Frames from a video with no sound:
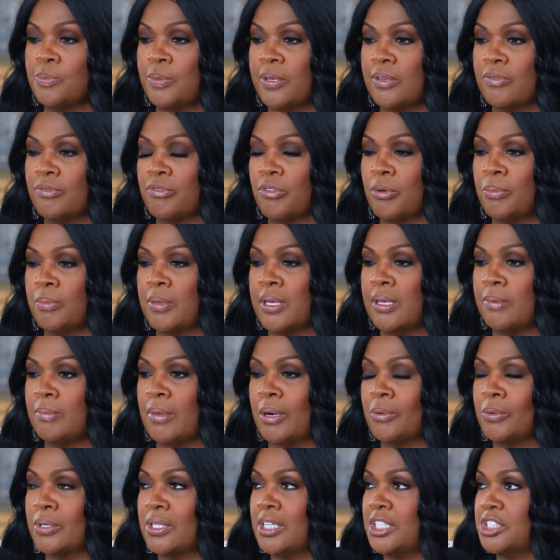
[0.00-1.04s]
been for me my
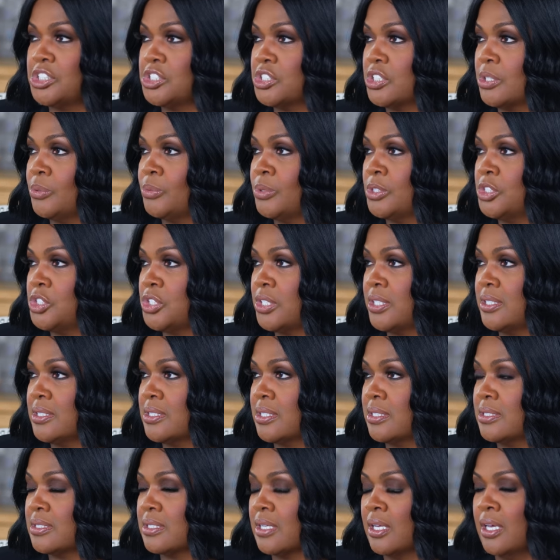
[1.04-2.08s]
relationship with
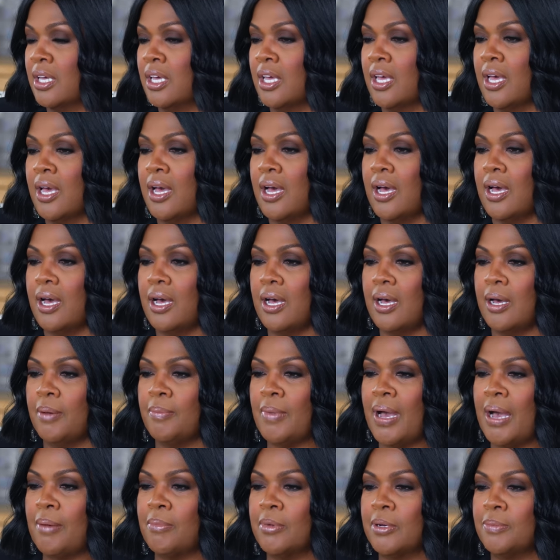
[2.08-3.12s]
Jesus. Um,
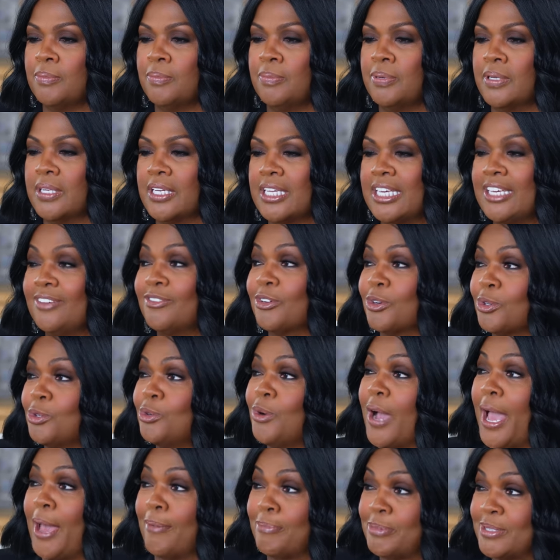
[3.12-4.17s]
I'm a believer who
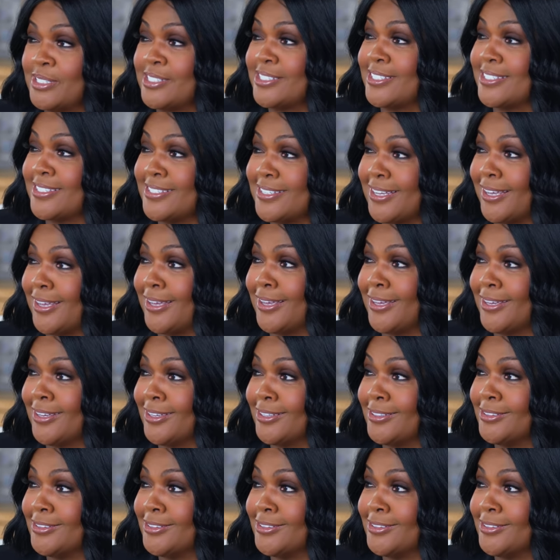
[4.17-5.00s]
happens to sing.